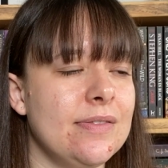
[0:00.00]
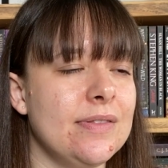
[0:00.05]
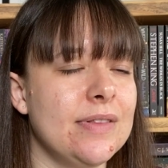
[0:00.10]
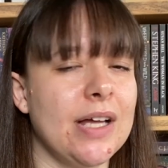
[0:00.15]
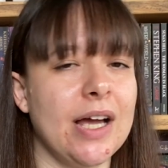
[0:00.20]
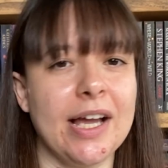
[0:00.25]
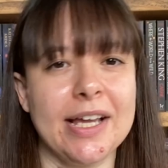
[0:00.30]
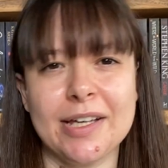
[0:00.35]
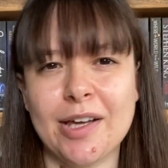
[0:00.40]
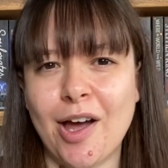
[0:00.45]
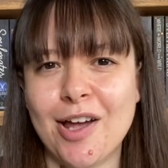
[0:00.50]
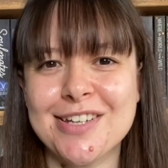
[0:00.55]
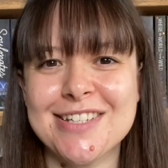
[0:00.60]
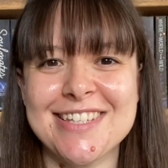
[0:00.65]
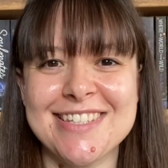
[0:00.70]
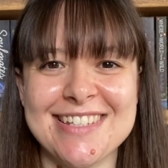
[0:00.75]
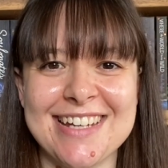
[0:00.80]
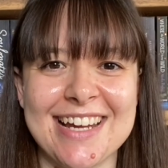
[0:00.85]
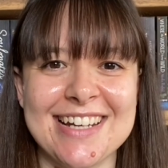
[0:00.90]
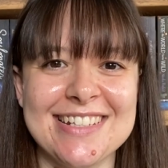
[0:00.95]
like
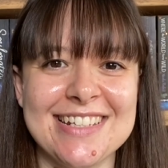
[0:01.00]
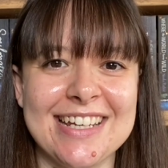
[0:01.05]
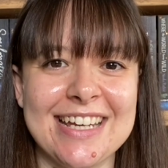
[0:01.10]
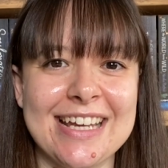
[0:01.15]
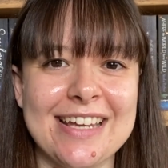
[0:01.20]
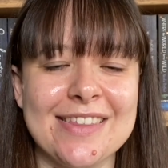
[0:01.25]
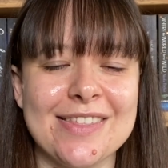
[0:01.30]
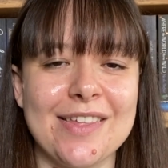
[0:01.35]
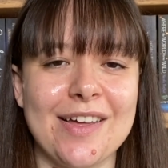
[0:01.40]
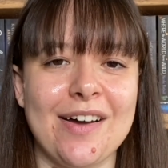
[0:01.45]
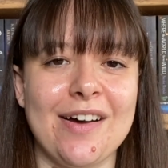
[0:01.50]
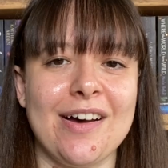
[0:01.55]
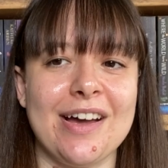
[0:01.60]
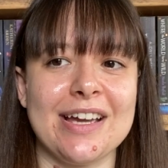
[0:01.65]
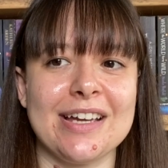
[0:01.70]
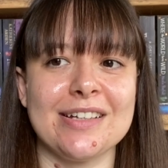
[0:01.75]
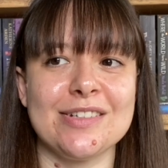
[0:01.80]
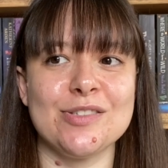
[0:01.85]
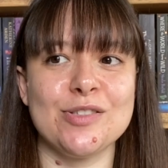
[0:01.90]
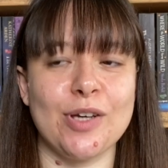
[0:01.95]
understanding that
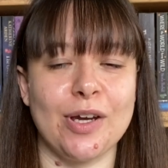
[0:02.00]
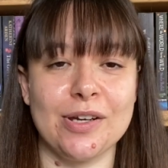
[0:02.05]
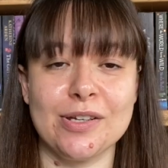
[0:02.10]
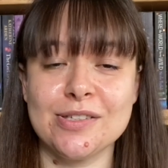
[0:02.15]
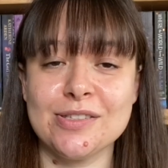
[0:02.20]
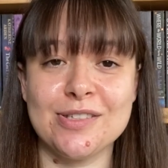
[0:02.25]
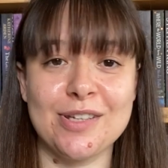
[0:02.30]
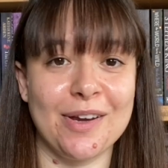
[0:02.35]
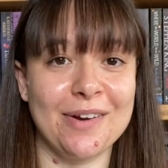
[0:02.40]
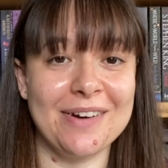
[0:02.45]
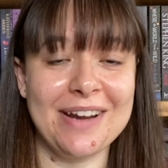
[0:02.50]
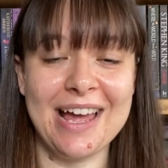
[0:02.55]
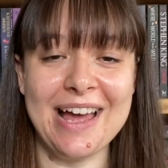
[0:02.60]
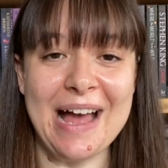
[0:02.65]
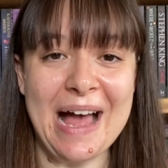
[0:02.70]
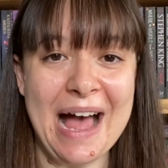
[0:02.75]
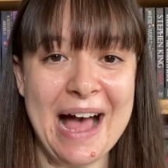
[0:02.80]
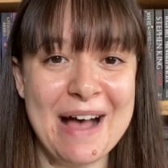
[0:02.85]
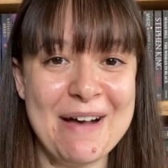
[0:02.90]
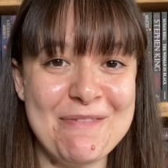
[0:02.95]
I just don't
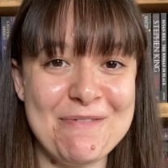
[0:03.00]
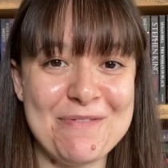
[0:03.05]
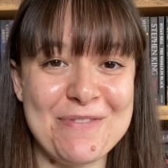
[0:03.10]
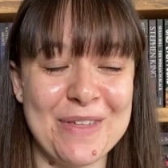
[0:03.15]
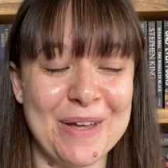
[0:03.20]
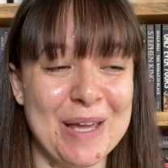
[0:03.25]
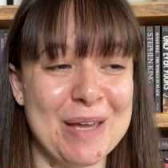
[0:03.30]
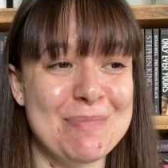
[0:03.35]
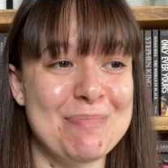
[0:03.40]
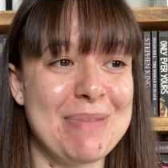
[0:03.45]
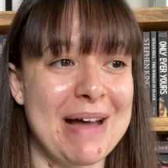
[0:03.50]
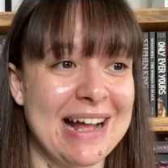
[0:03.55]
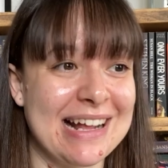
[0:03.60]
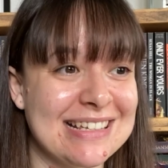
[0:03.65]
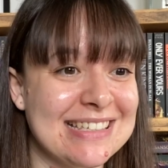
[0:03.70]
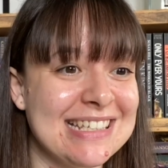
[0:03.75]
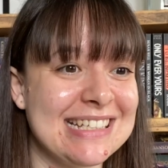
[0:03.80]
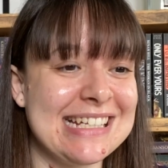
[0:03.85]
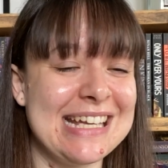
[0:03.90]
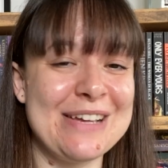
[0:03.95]
have the
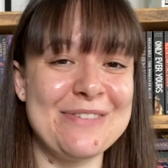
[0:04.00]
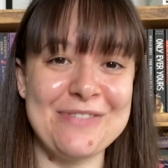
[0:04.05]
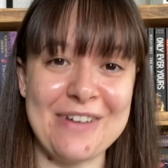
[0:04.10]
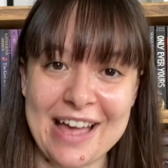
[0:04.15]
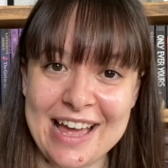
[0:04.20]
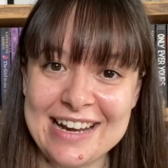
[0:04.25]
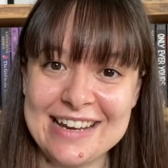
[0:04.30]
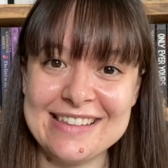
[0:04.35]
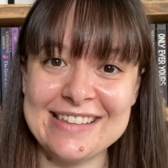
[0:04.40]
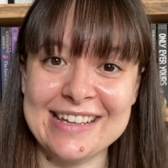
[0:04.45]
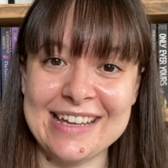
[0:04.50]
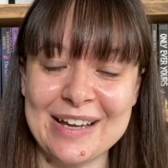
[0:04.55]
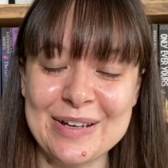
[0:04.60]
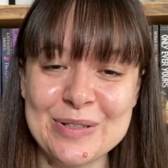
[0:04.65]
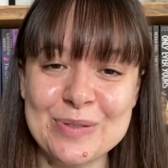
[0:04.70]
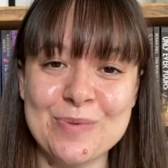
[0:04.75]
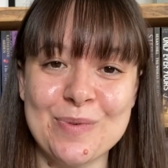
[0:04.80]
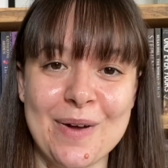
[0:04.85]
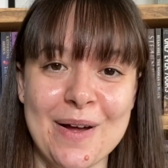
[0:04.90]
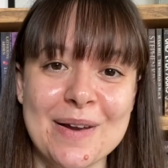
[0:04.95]
capacity for anything
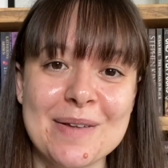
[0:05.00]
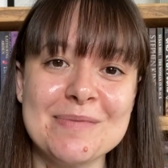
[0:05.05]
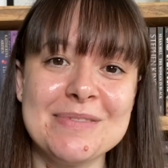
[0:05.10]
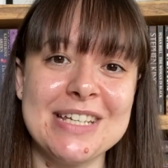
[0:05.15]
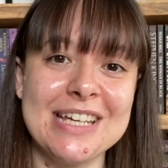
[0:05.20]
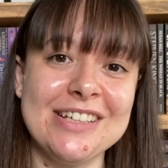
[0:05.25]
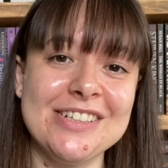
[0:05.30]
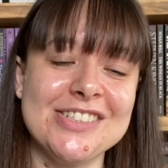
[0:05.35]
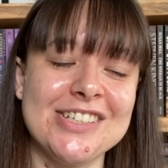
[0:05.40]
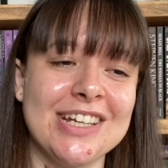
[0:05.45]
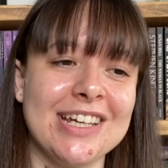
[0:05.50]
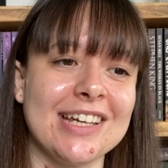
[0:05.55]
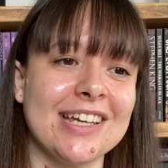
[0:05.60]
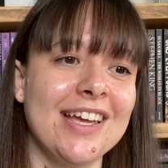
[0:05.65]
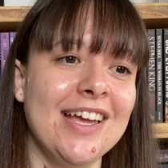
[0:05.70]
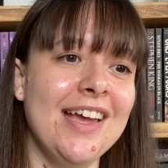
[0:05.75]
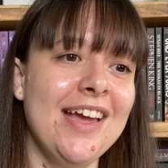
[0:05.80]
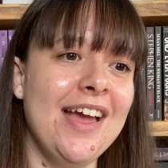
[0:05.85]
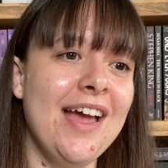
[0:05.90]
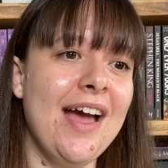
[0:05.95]
else while I'm teaching,
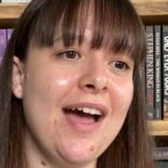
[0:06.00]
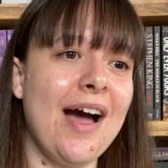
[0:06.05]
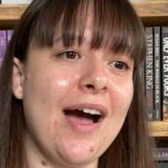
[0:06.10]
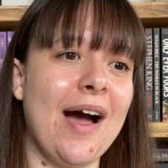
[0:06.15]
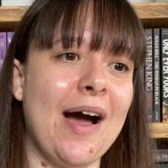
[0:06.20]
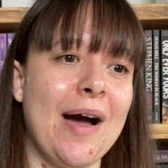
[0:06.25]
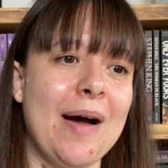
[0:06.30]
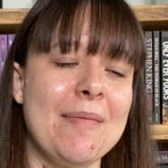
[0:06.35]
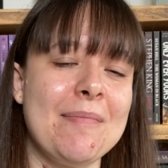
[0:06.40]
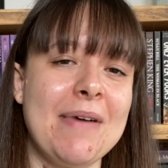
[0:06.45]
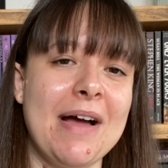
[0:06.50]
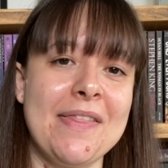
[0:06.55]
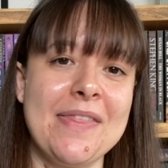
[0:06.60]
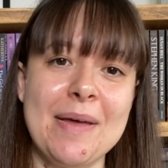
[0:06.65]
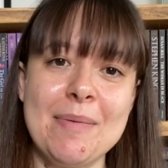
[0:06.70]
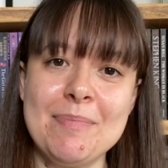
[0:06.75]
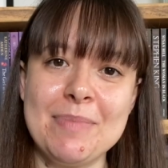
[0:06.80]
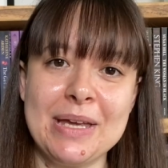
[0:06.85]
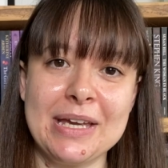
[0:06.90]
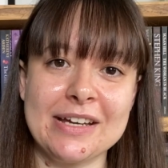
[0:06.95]
and
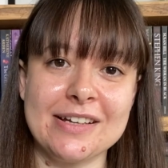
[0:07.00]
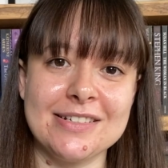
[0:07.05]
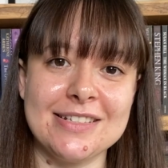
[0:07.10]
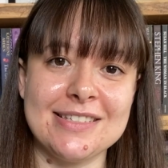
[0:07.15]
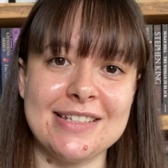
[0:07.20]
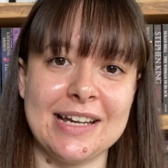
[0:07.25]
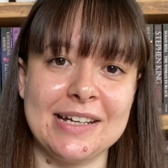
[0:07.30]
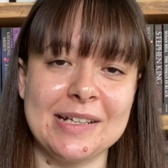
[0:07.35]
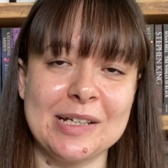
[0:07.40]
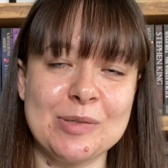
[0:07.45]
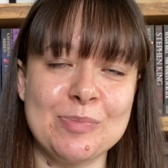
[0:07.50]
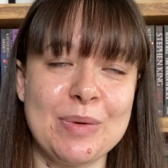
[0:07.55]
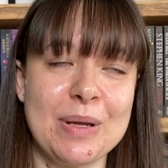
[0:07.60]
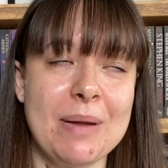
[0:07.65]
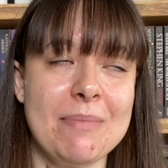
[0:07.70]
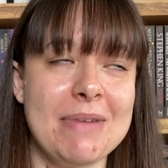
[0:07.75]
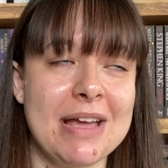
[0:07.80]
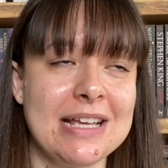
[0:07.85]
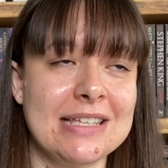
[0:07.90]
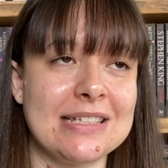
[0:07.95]
then being understanding has been
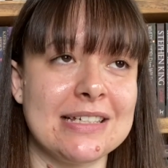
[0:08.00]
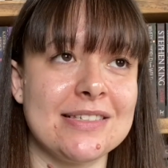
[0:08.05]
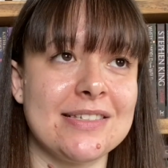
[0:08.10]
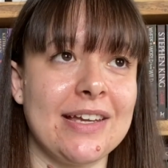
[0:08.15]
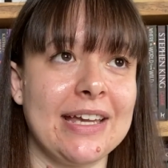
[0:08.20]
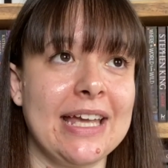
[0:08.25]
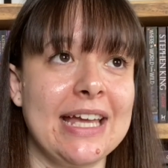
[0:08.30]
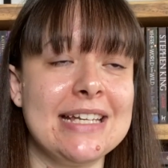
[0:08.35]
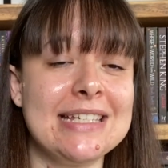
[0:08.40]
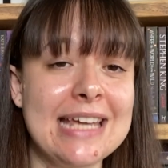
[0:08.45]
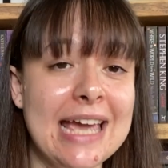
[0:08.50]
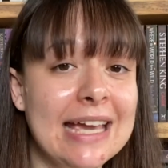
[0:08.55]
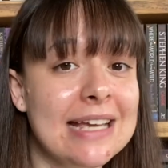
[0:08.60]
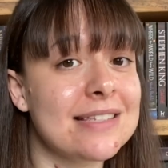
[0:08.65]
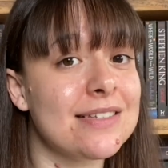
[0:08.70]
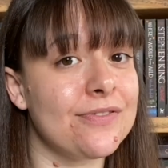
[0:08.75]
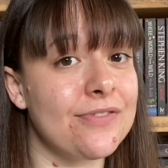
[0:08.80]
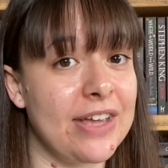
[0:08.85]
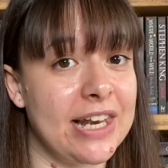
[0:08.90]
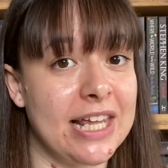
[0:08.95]
amazing. So it
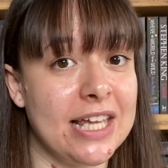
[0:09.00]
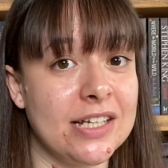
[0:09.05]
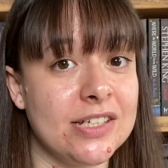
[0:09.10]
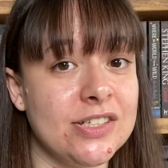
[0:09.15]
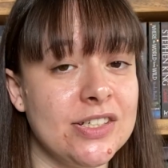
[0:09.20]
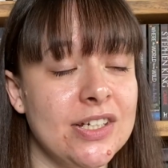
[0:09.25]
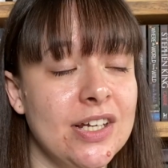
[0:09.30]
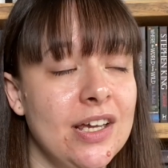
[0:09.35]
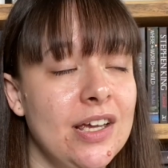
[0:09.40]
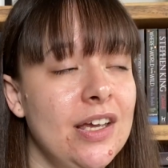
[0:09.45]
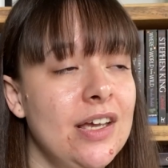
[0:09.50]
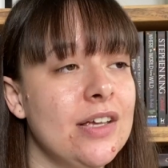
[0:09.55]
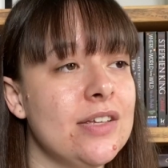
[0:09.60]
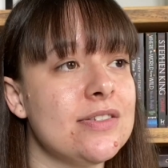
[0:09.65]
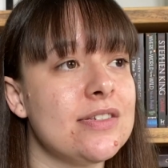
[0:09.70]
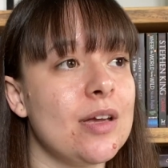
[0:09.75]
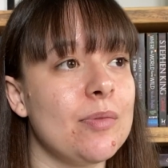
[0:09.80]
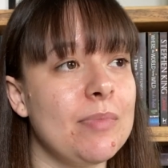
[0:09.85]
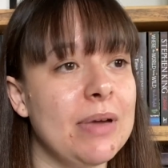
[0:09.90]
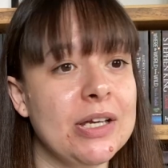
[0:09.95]
takes a village,
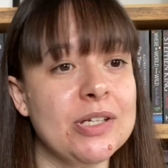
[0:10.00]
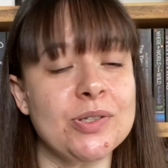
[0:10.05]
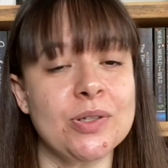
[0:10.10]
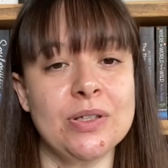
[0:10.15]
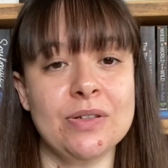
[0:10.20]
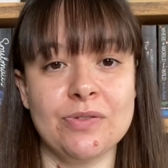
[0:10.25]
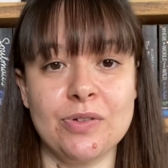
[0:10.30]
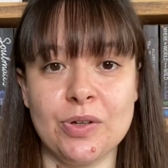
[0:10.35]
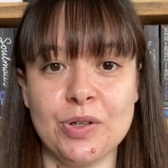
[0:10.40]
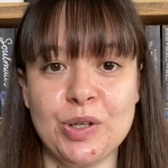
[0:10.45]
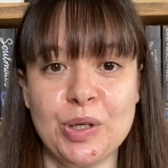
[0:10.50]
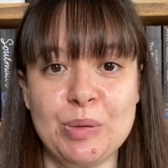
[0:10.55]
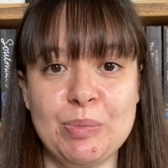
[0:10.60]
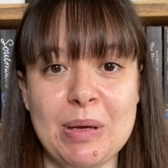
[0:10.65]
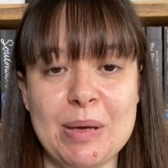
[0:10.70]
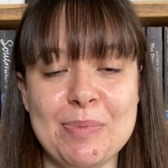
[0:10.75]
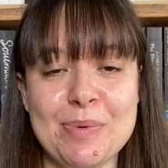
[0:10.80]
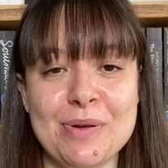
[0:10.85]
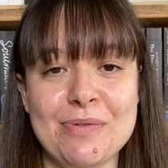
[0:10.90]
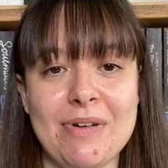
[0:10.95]
so make sure you've got good
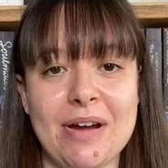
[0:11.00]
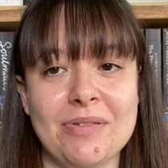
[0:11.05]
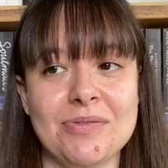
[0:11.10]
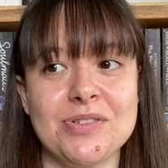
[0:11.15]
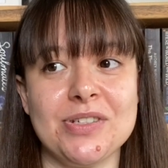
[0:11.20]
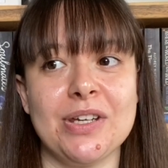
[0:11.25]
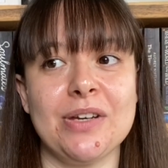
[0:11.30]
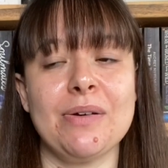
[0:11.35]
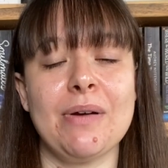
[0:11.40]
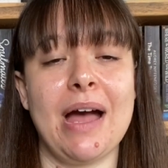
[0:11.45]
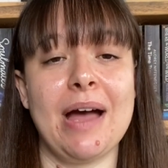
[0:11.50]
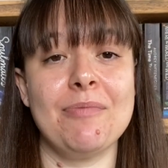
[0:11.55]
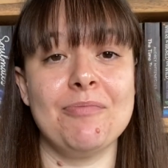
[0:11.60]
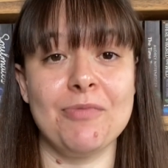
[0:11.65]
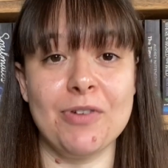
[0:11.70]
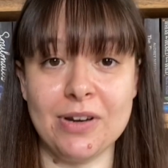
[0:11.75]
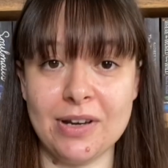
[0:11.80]
people around you and